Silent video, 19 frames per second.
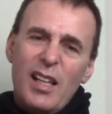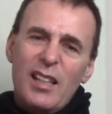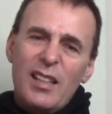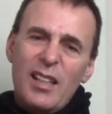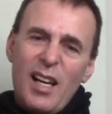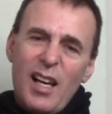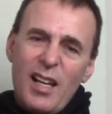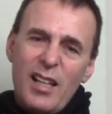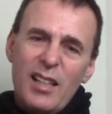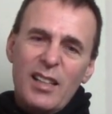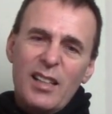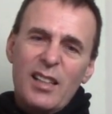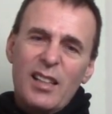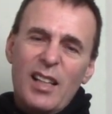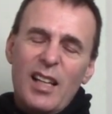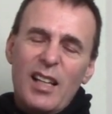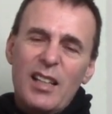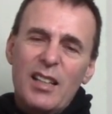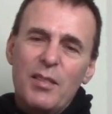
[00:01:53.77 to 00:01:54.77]
and hike
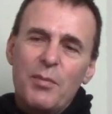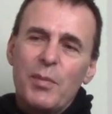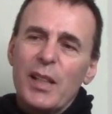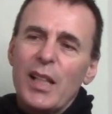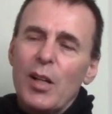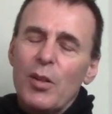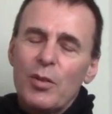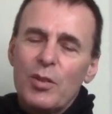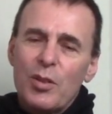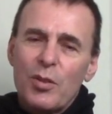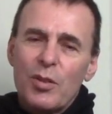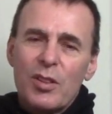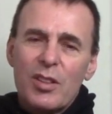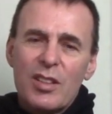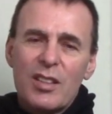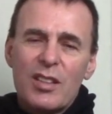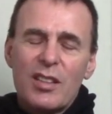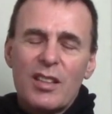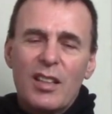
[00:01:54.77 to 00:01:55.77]
and be
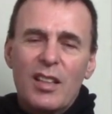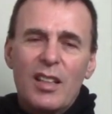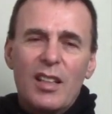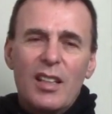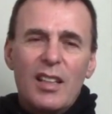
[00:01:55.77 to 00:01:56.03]
outdoors.